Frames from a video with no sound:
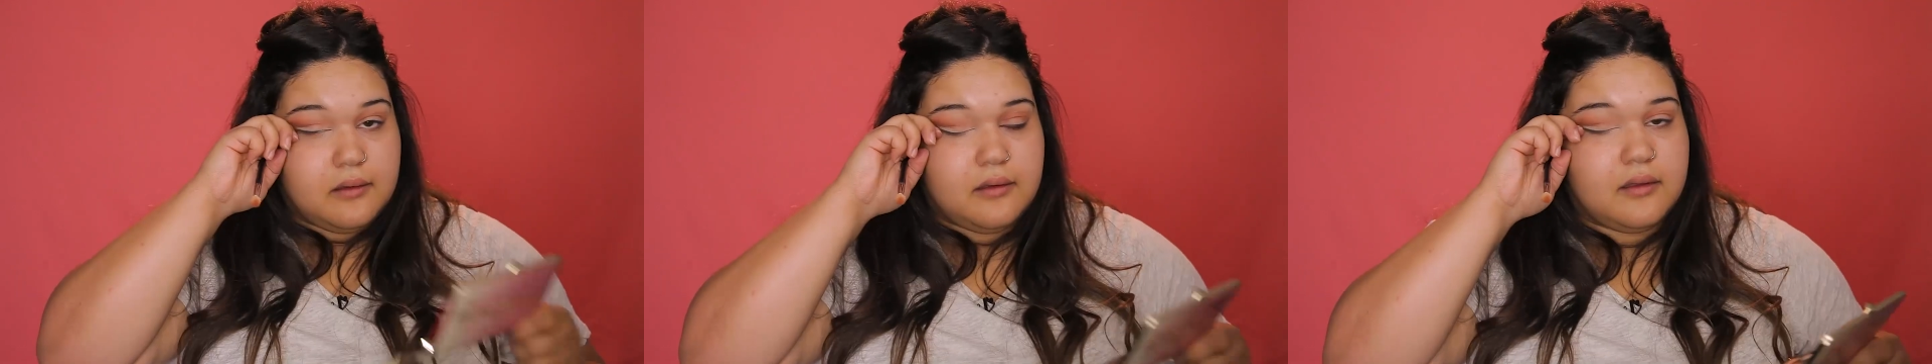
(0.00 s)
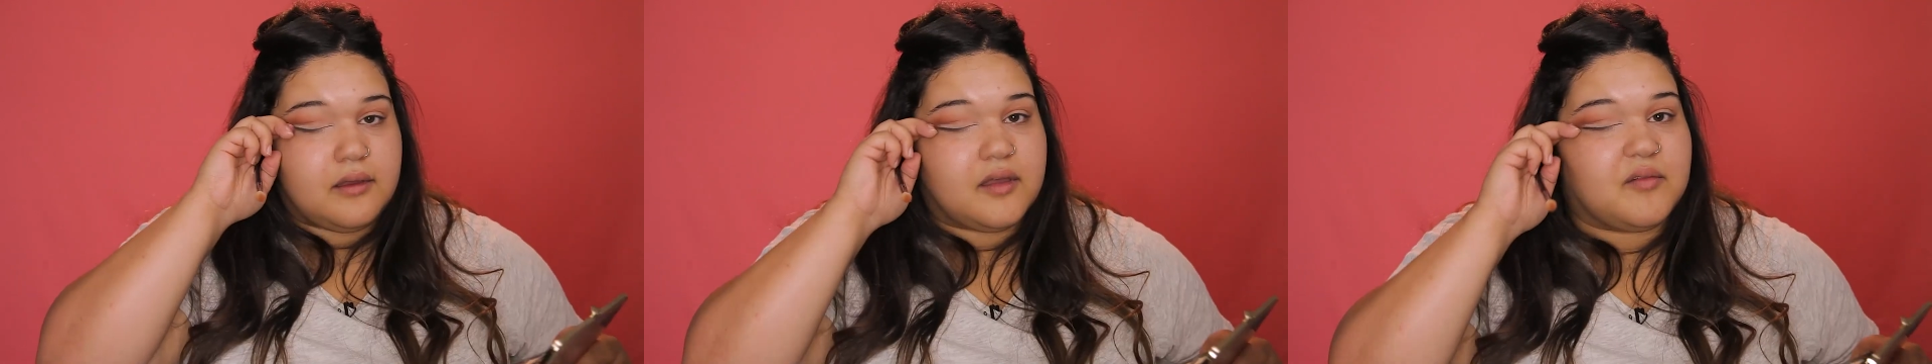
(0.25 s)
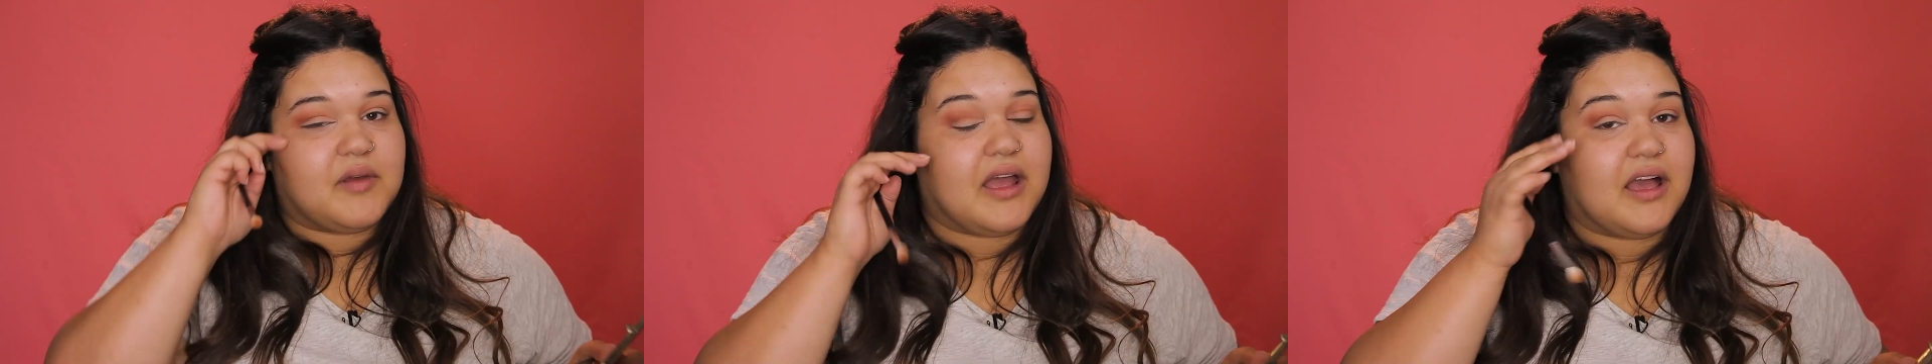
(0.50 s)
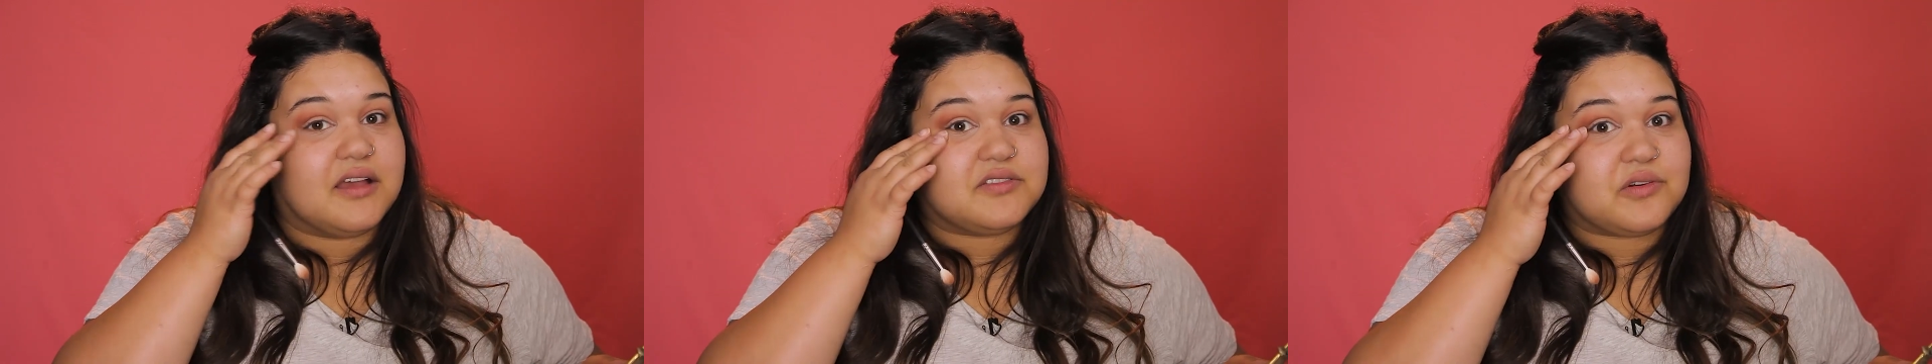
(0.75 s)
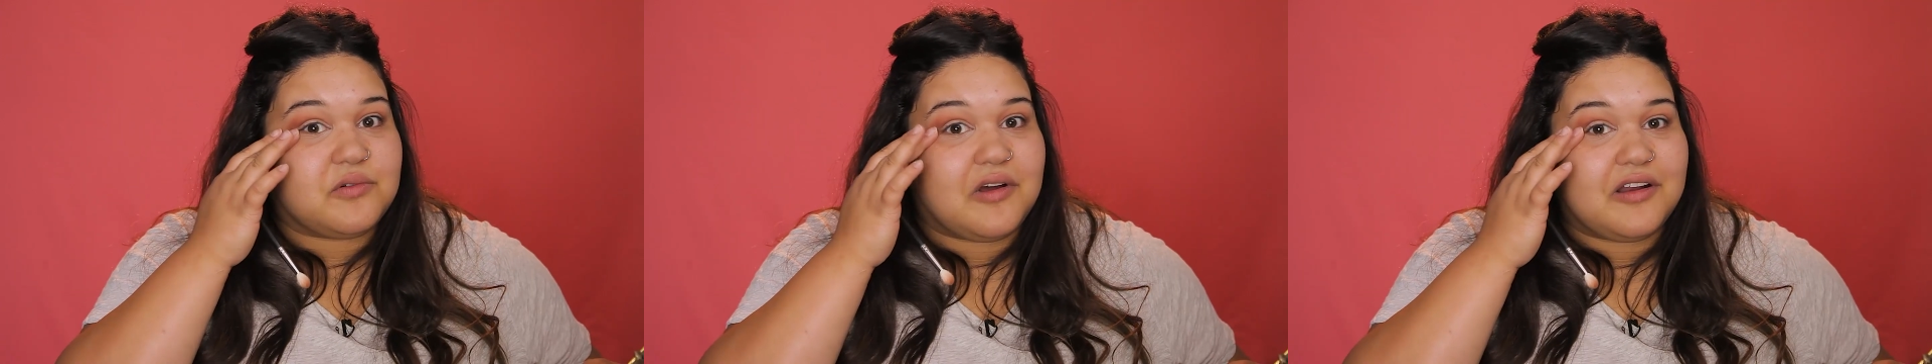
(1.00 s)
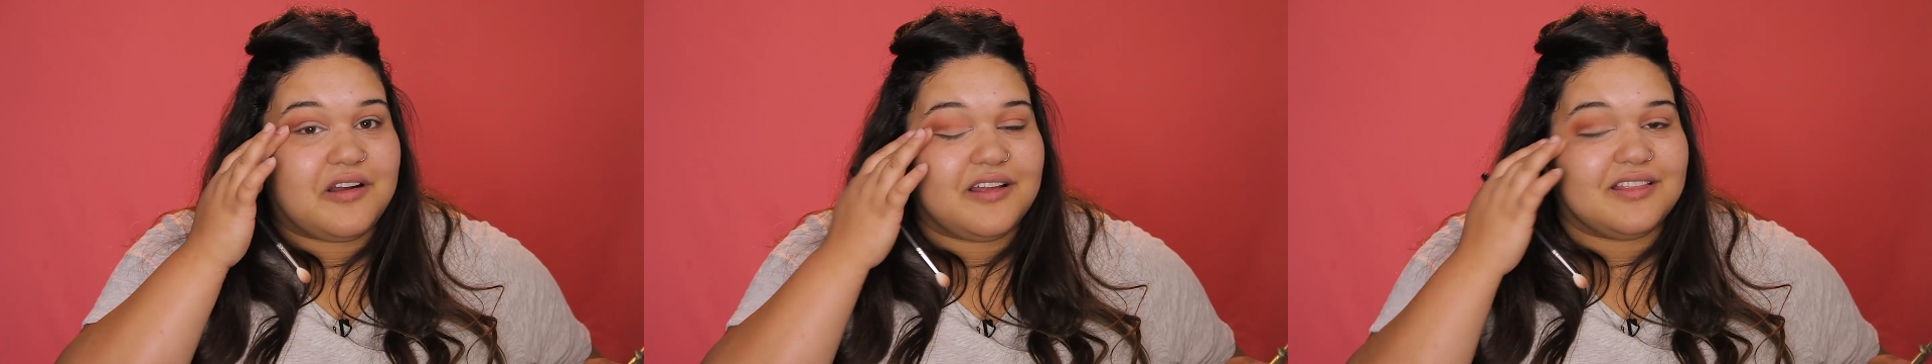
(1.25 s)
Ugh, my eyes are
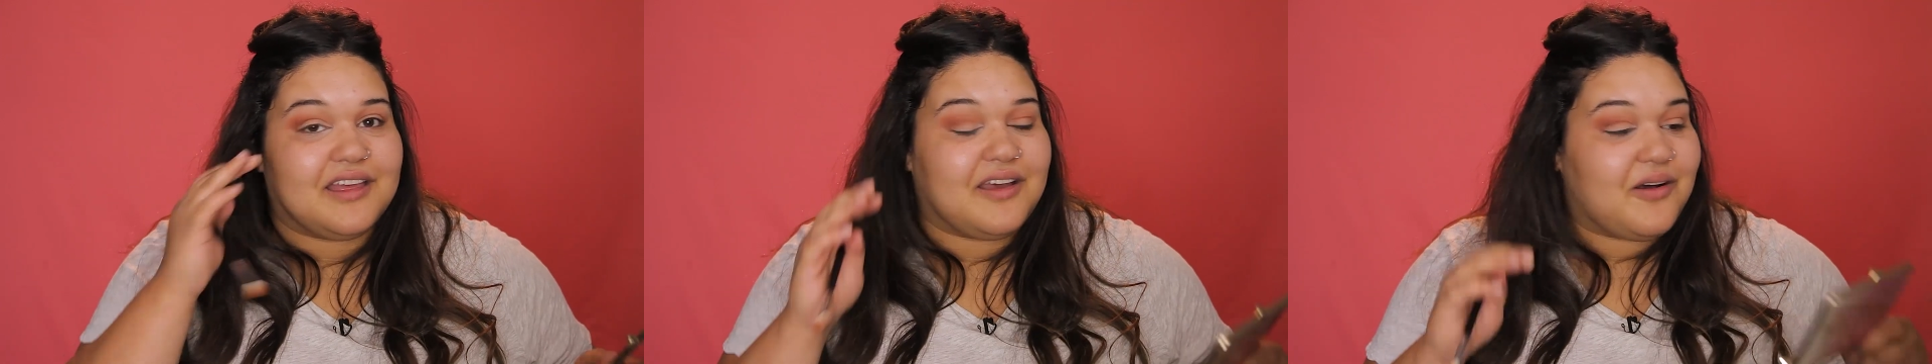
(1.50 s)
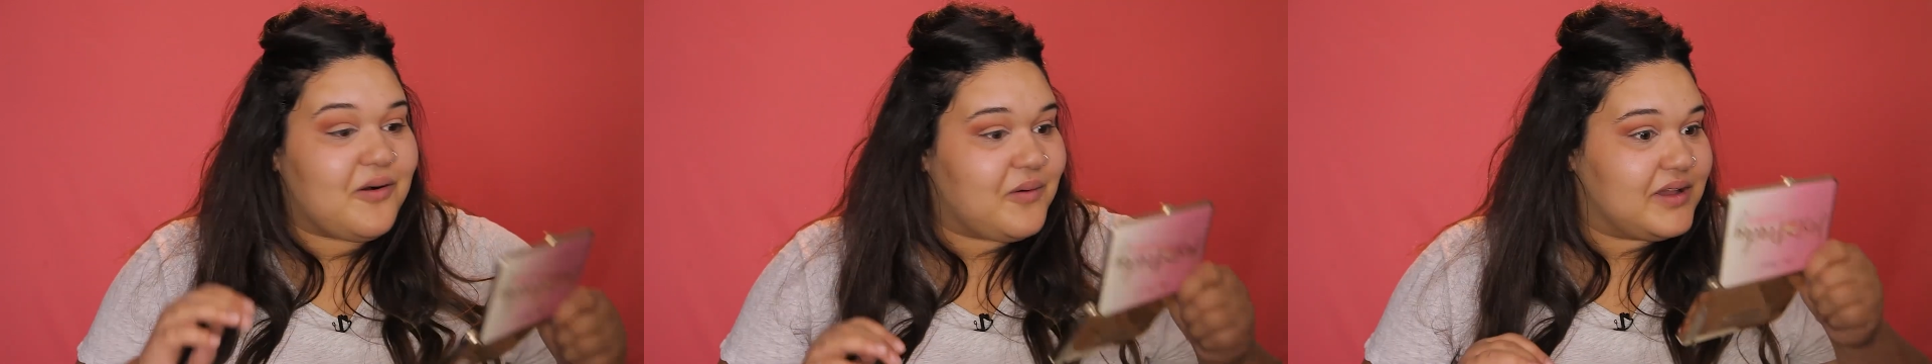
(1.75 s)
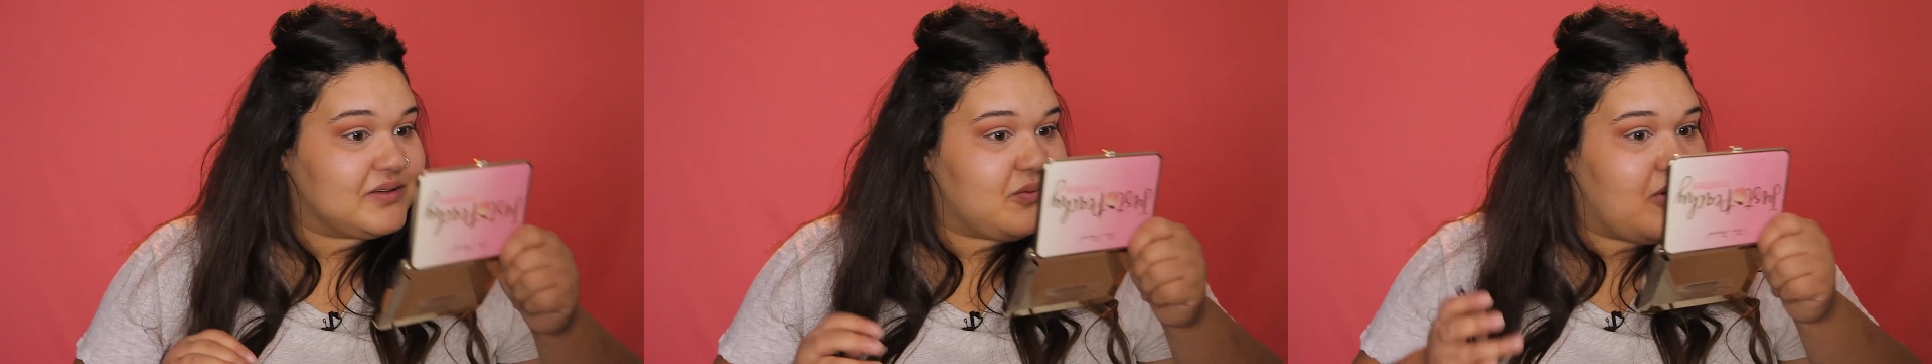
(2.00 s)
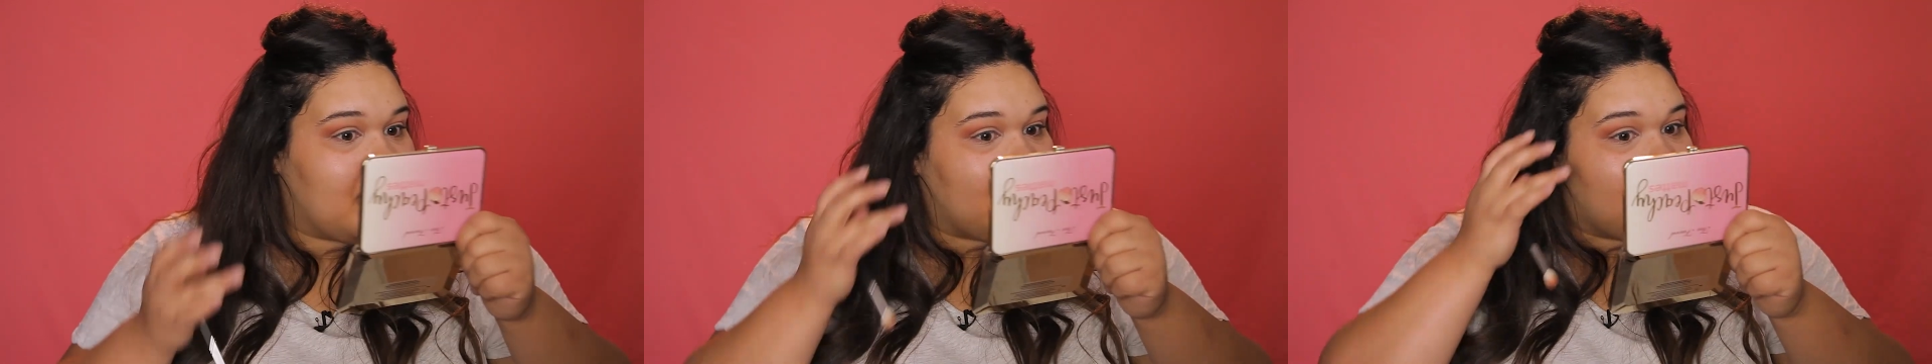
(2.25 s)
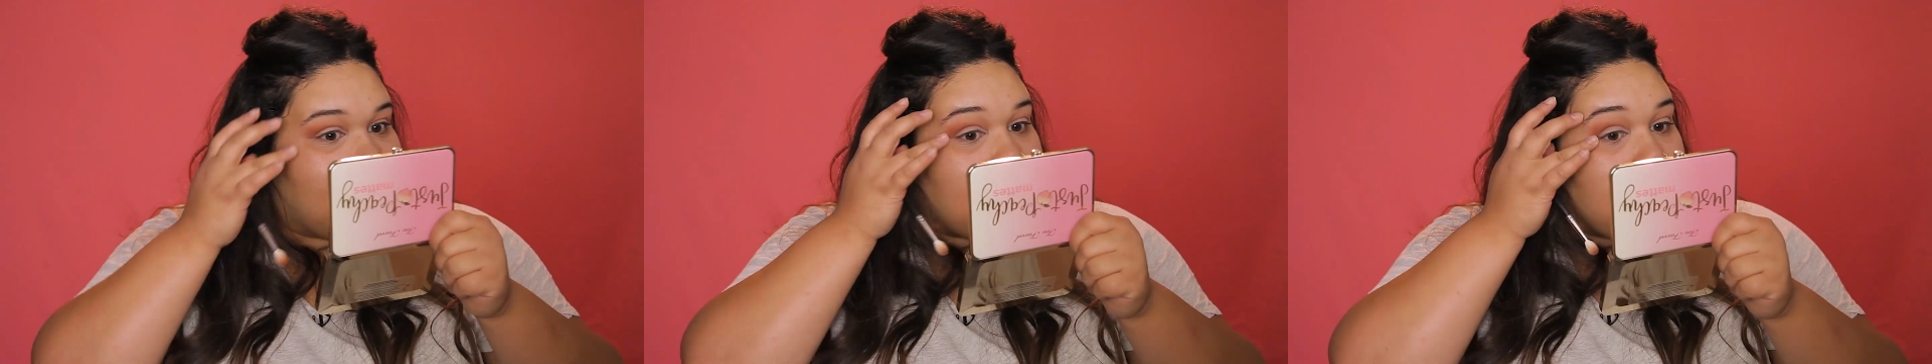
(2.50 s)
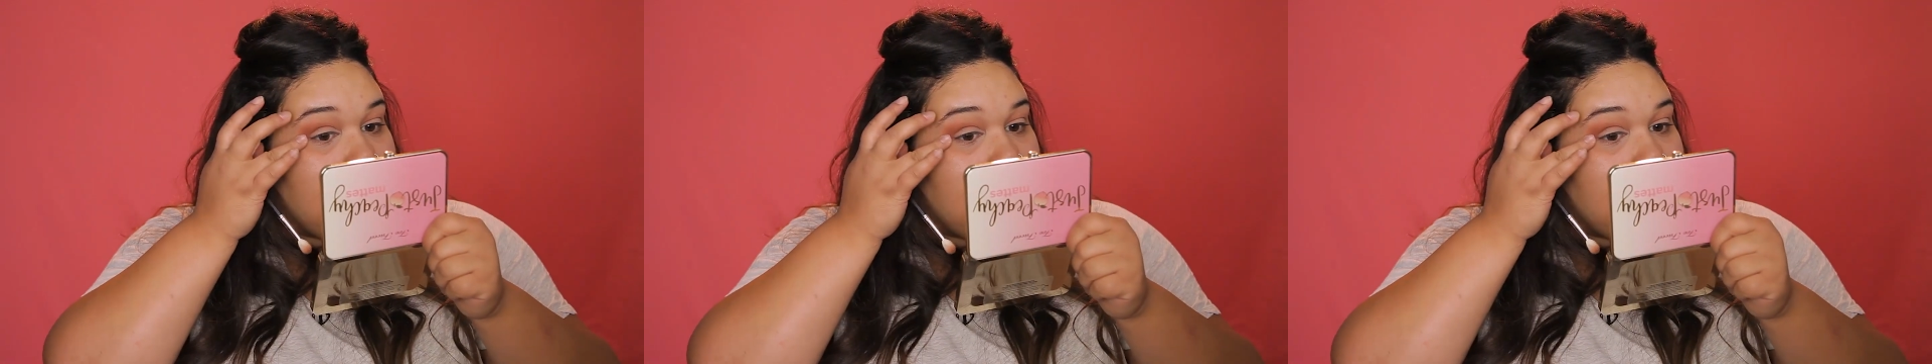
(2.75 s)
watering. They always water.